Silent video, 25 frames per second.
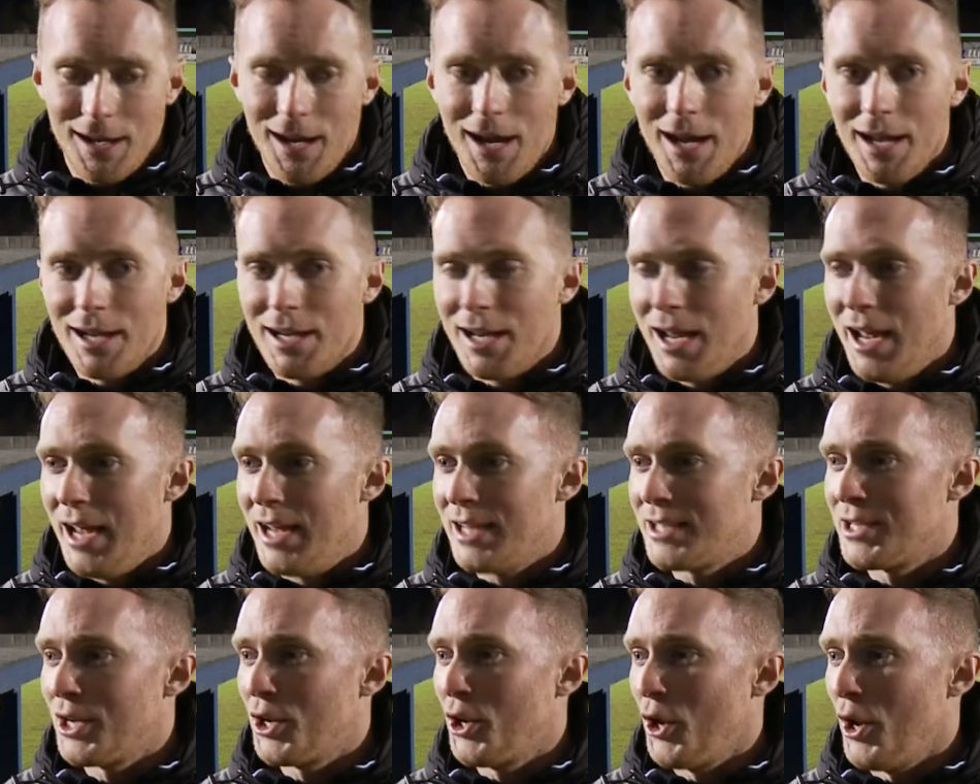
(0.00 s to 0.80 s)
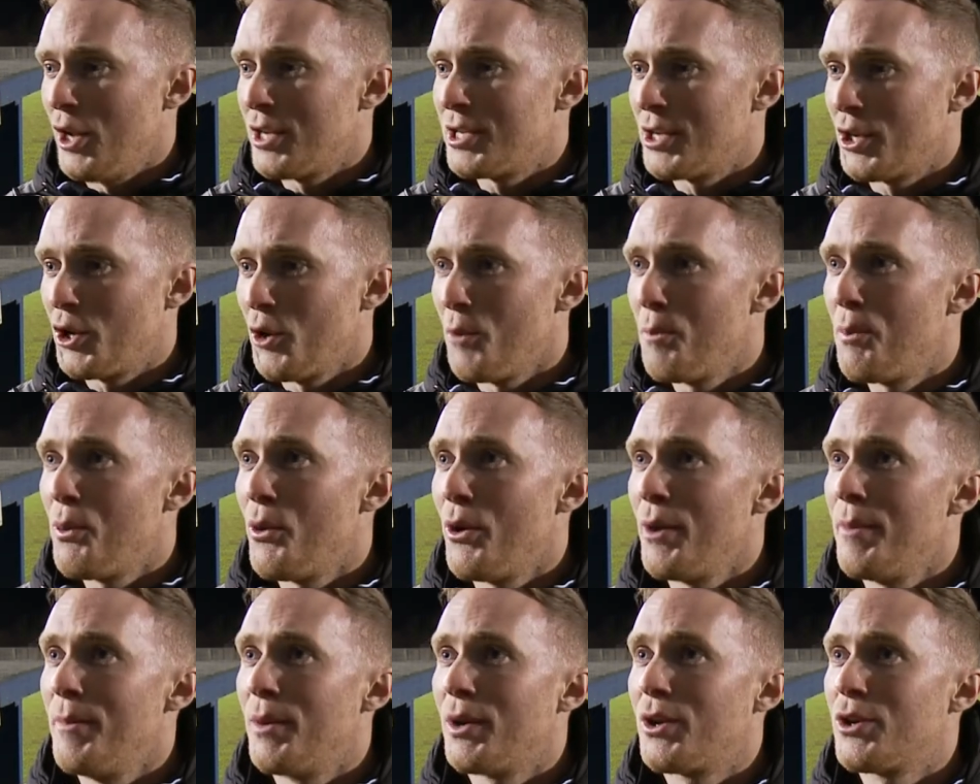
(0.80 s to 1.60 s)
It's a good
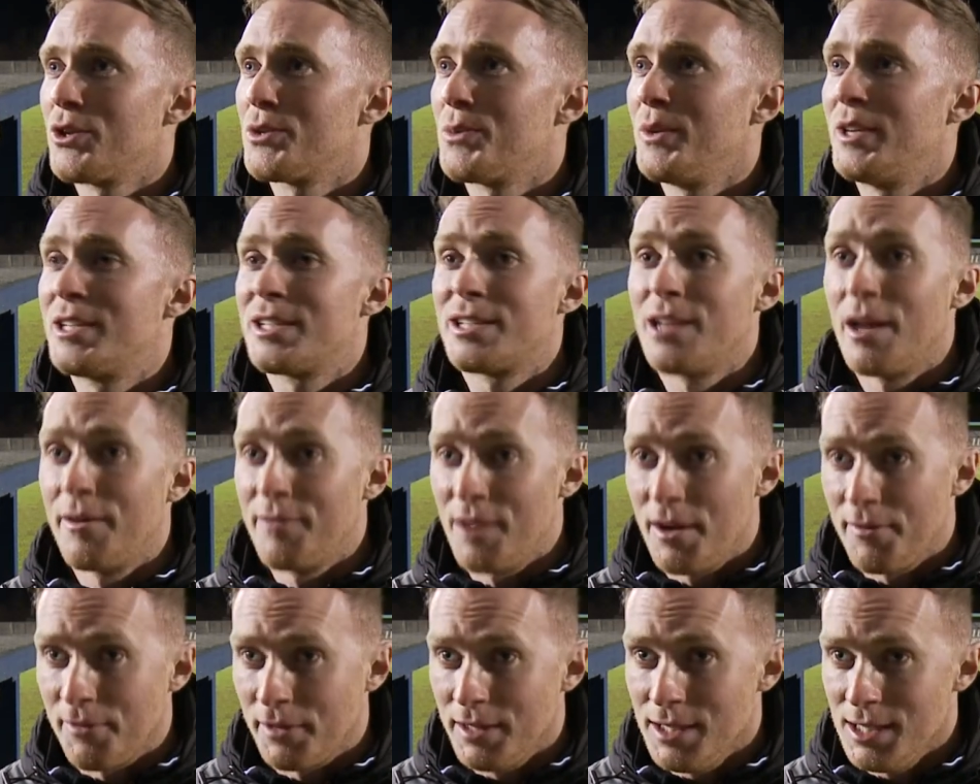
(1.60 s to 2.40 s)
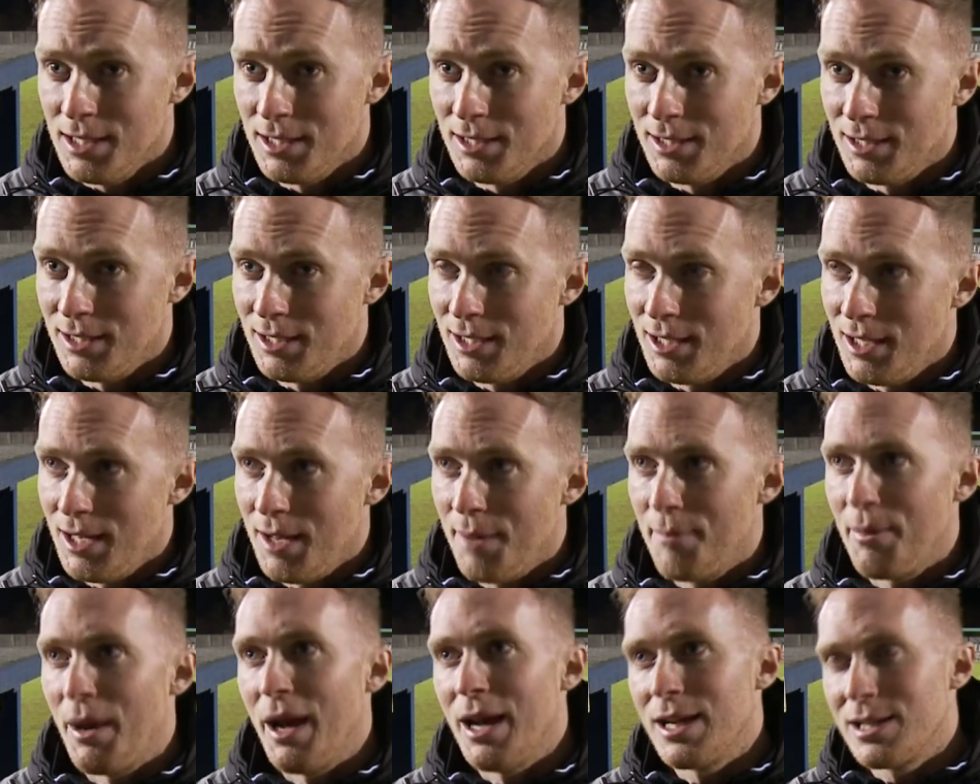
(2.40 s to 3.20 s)
point because we deserve nothing,
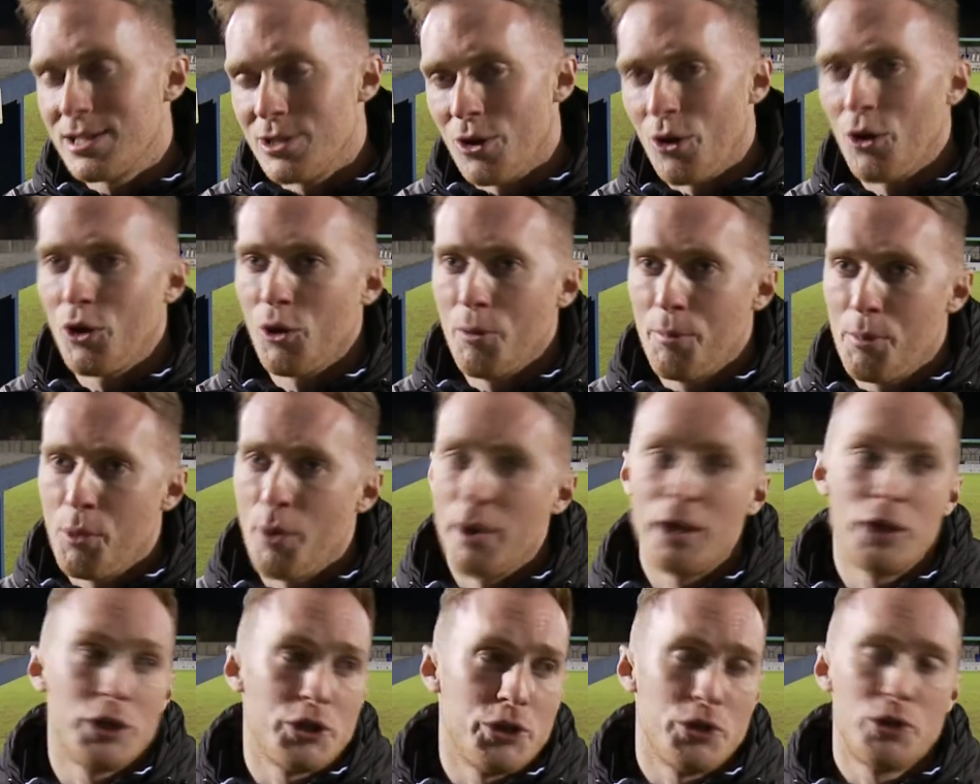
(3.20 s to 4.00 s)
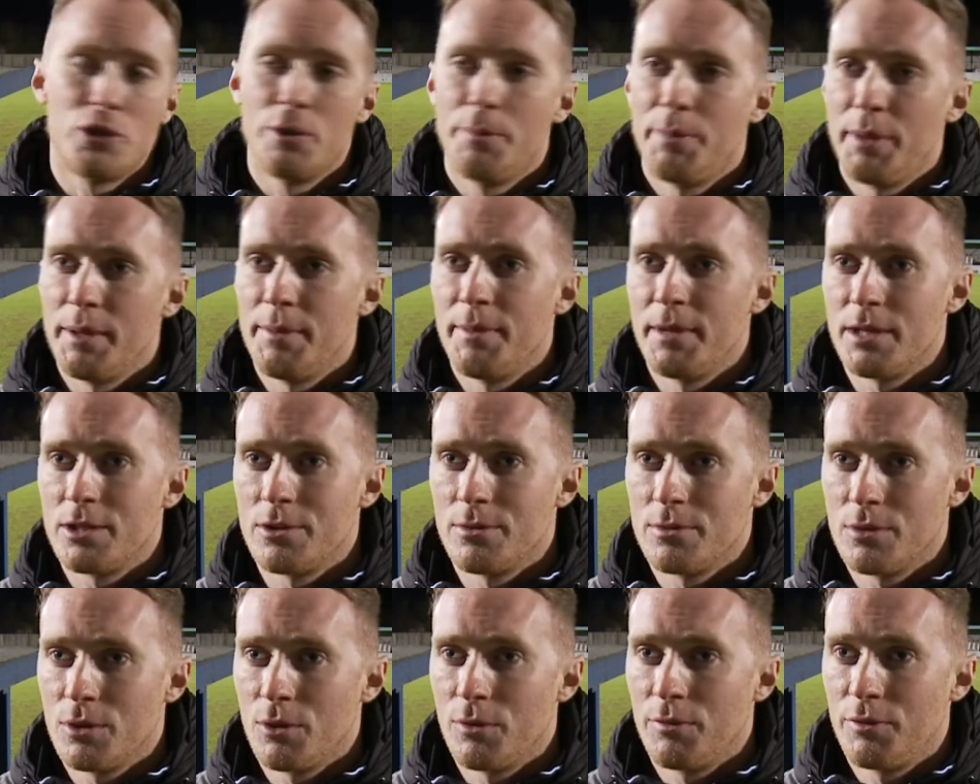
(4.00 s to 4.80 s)
but it's not a good point because you should beat
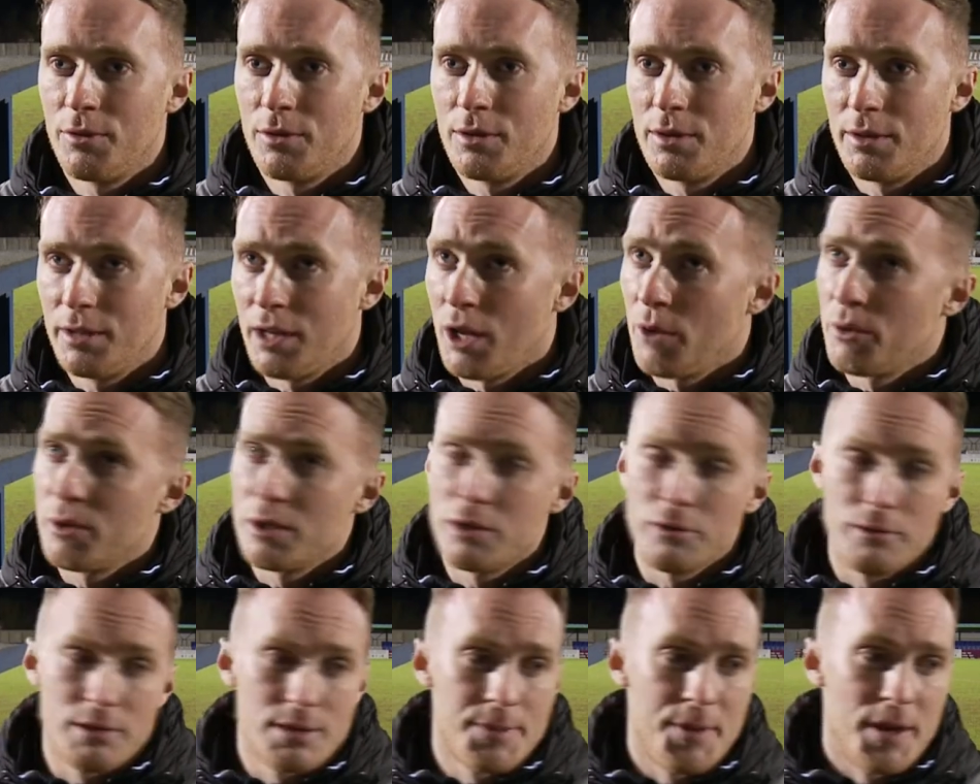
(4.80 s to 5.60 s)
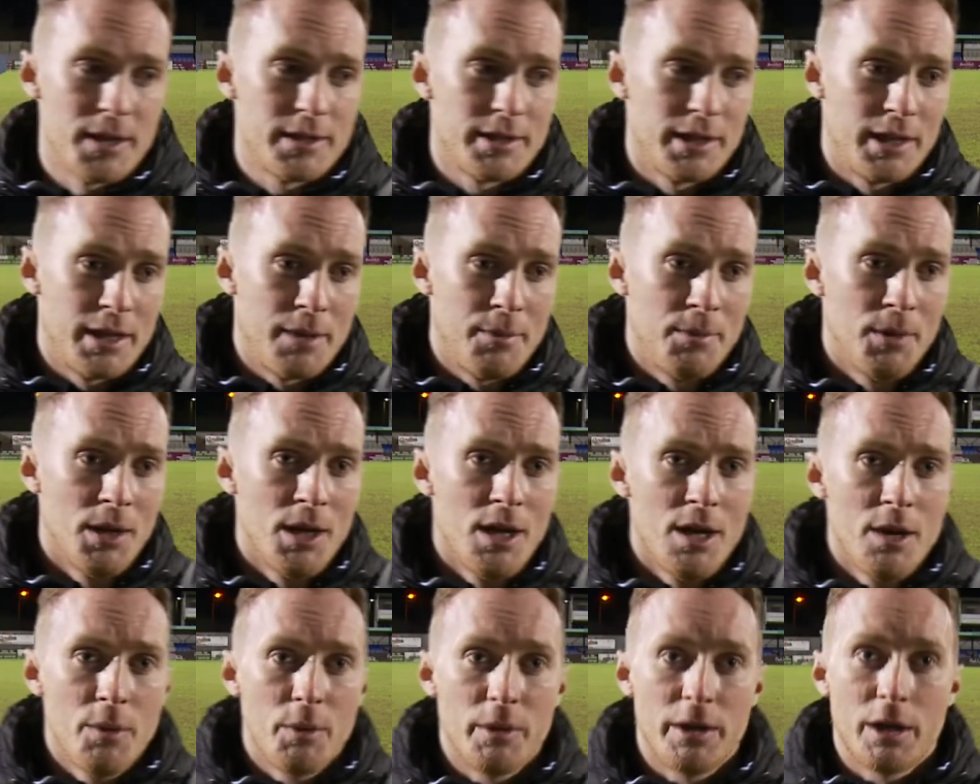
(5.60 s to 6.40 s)
Bishop Stortford. And no disrespect to them,
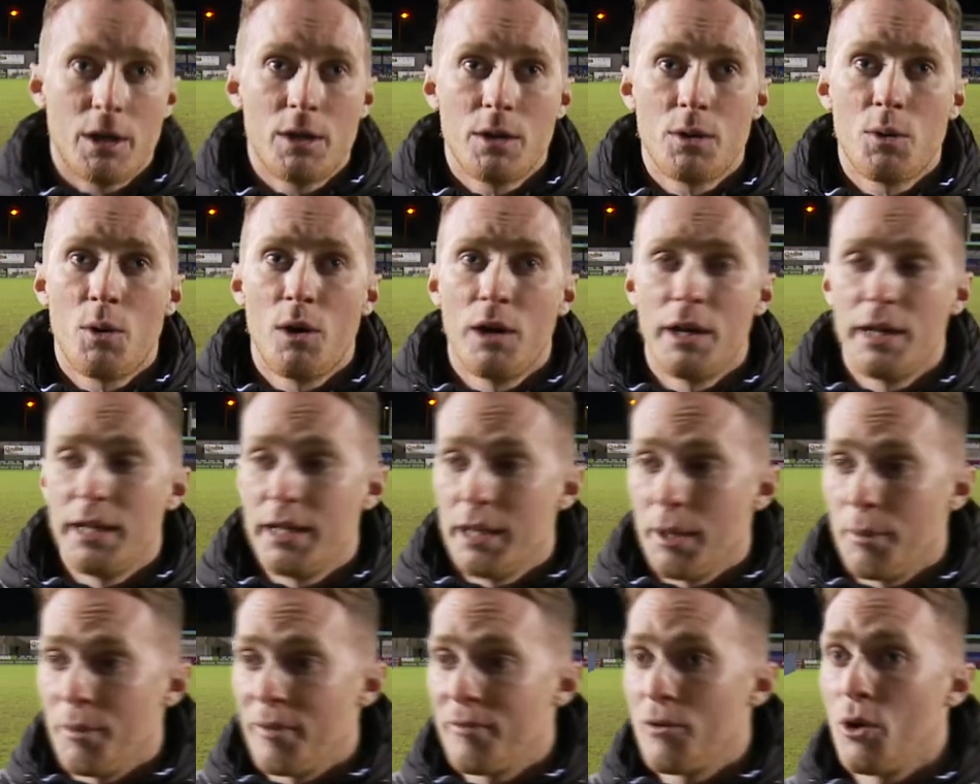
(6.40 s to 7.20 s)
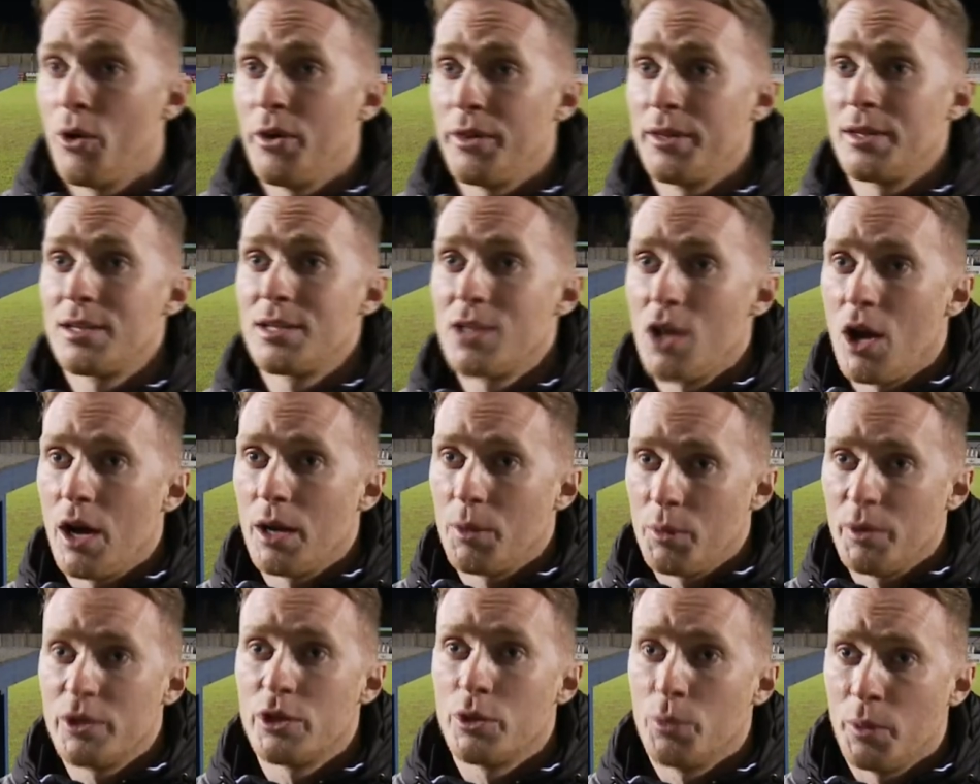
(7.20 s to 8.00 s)
with the quality that we've got in the
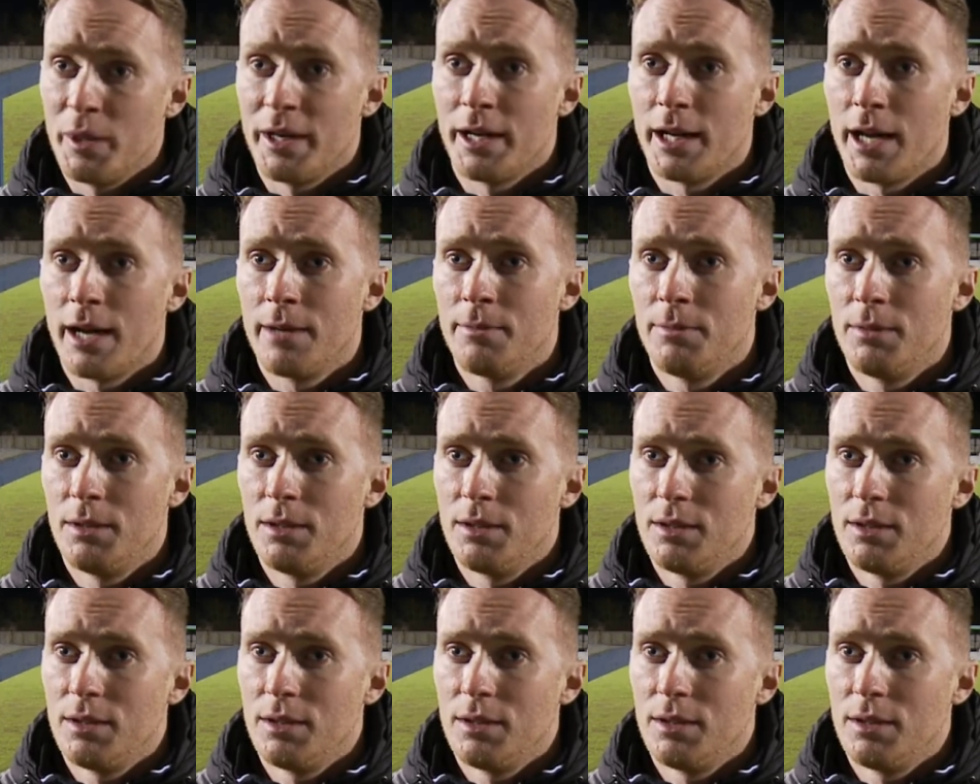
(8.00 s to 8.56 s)
side, we should win the game.